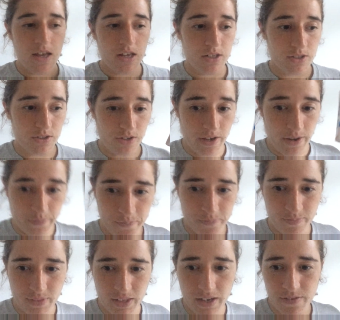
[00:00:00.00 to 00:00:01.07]
So yeah,
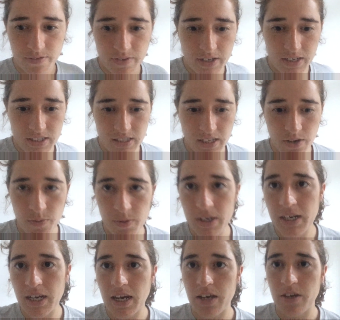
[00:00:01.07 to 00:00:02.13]
I finished that
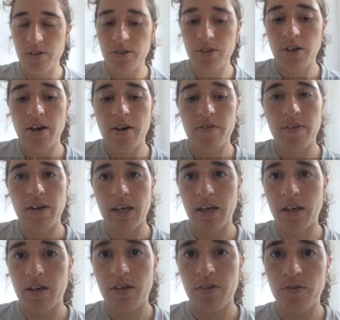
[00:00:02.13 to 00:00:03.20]
one. I also have
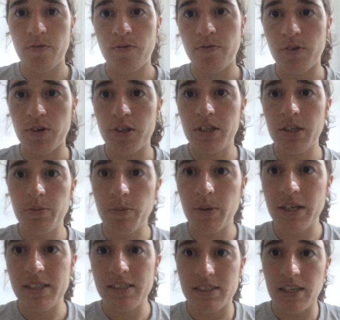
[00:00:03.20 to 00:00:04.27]
like 40
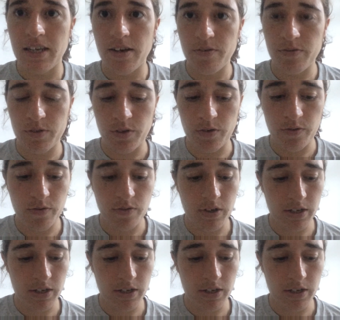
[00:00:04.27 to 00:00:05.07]
pages left of